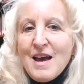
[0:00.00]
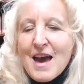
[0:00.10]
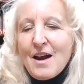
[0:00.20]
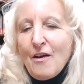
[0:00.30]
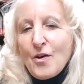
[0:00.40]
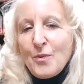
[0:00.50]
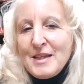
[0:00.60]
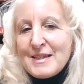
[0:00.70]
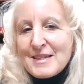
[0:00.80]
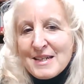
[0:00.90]
And although we
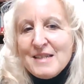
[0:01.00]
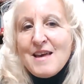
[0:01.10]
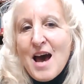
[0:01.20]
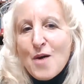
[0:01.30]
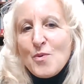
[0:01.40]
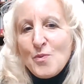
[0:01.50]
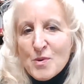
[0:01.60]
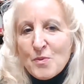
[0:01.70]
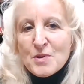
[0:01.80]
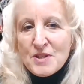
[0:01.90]
did that when
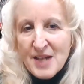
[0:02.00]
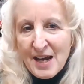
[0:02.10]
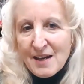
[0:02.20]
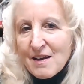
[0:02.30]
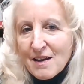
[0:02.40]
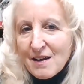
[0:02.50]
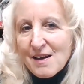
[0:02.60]
we were dating